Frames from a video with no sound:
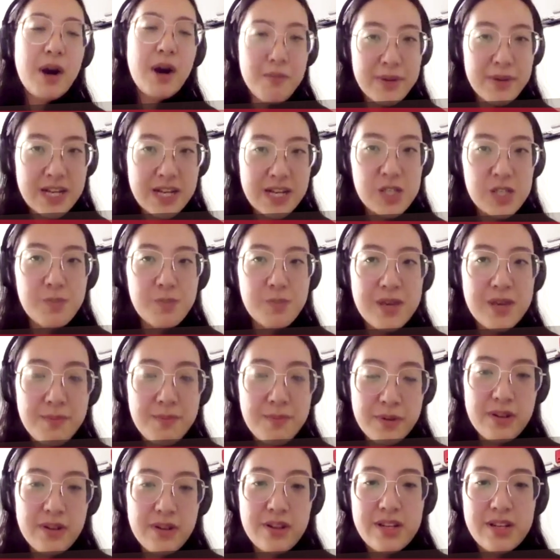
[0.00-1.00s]
because
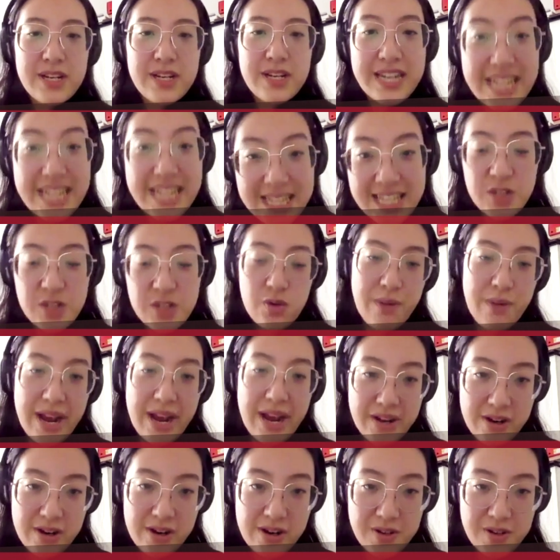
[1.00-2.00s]
people need these
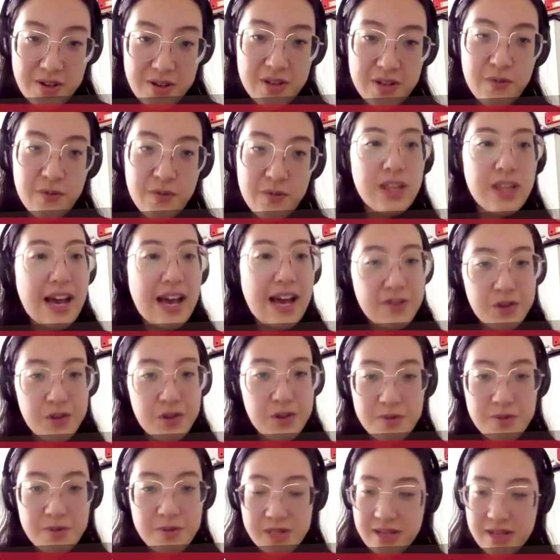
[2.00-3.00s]
reminders for live
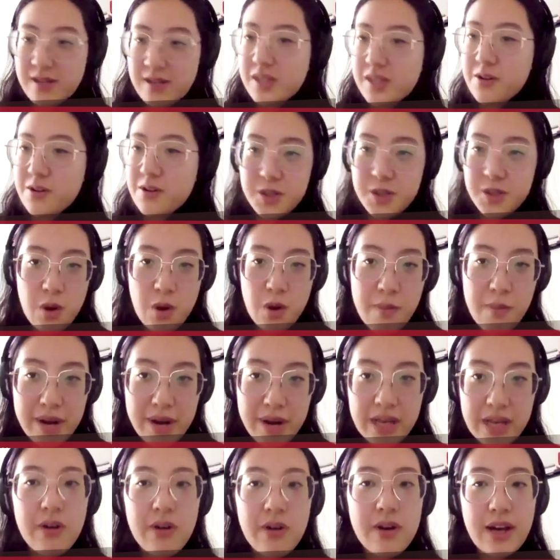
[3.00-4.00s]
streams just because there's so many
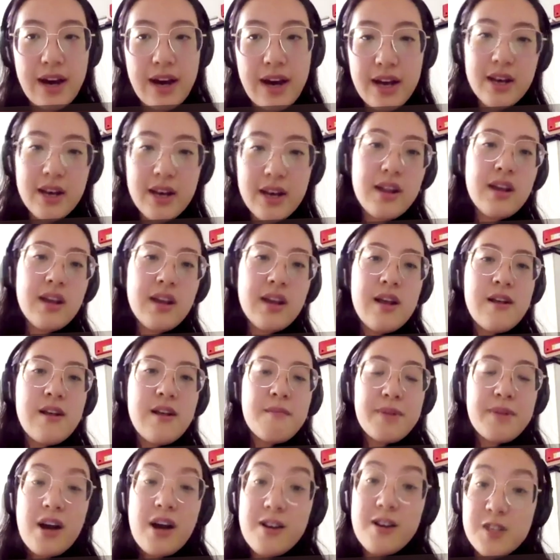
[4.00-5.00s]
going on.
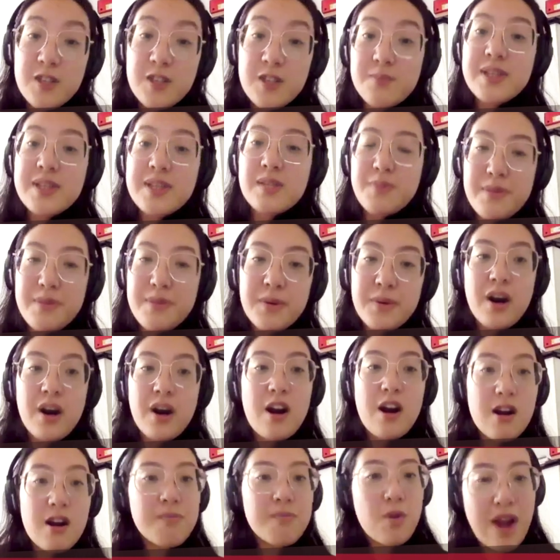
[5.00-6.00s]
But it also means people
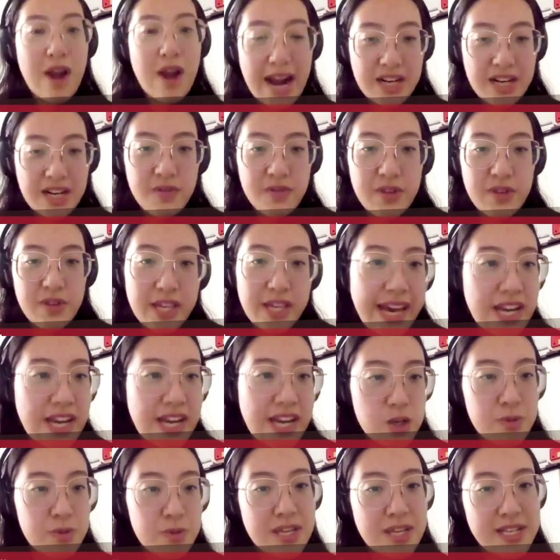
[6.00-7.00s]
are more actively
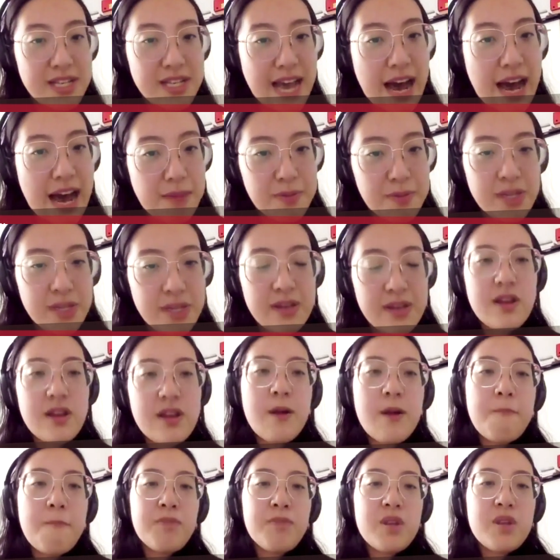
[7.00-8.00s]
engaged with these apps and
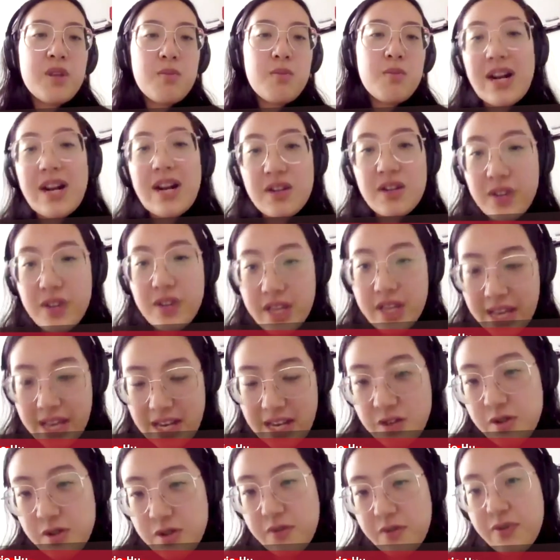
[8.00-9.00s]
more actively
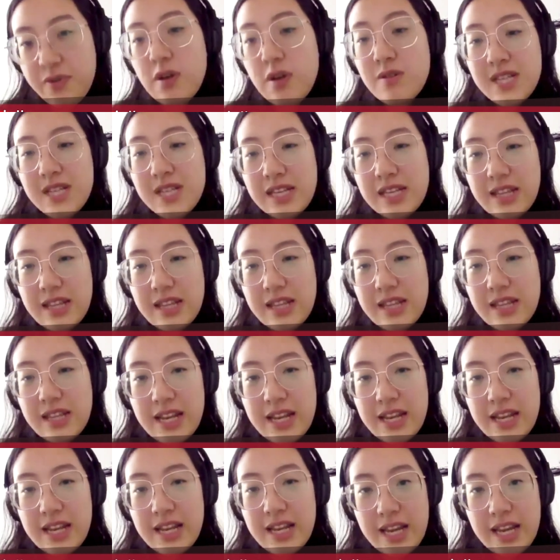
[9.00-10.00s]
engaged on their phones and
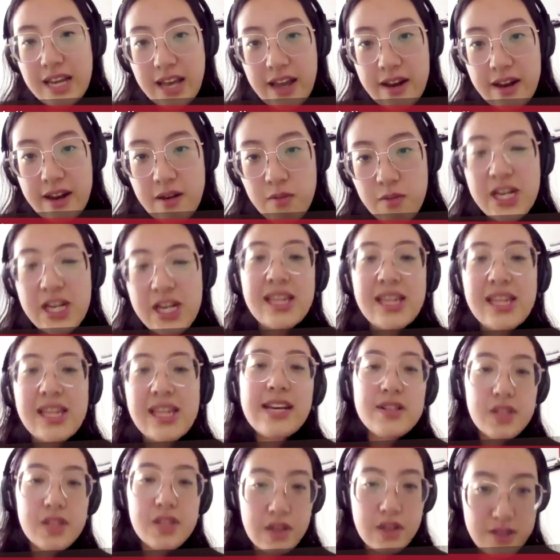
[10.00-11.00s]
leaning in, which I
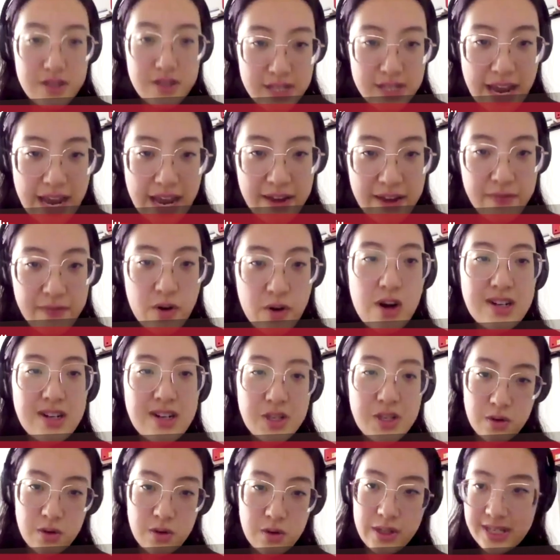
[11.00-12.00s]
think is a good sign for
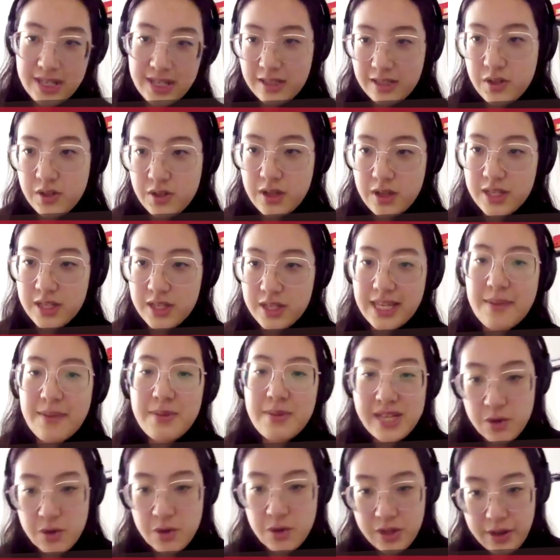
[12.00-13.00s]
artists who are looking to, to
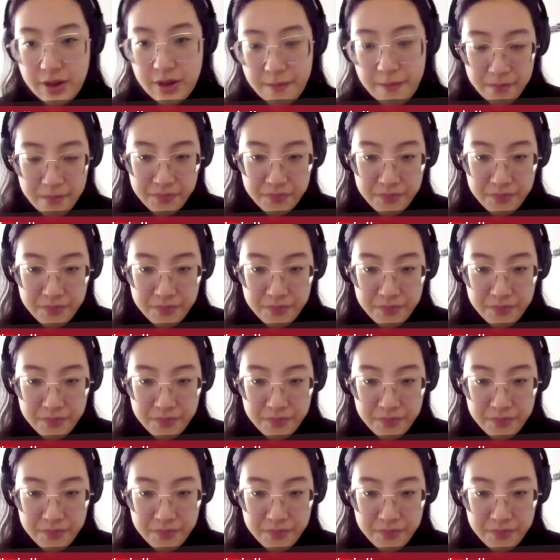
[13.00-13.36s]
keep in touch with them.